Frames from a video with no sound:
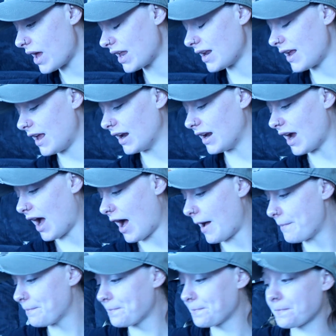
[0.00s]
went and
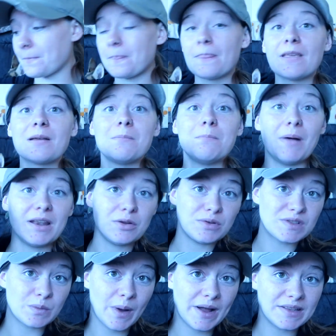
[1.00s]
got my
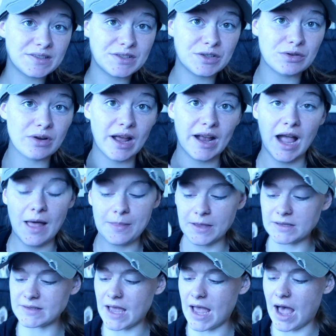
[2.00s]
new sweatsuit. I got
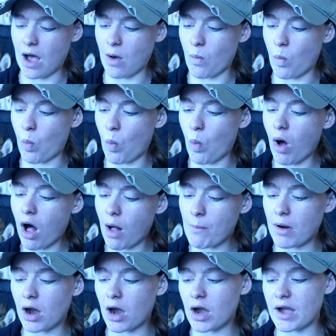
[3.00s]
these at
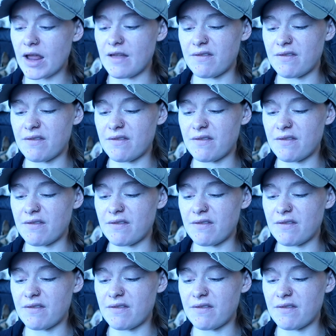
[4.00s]
Walmart.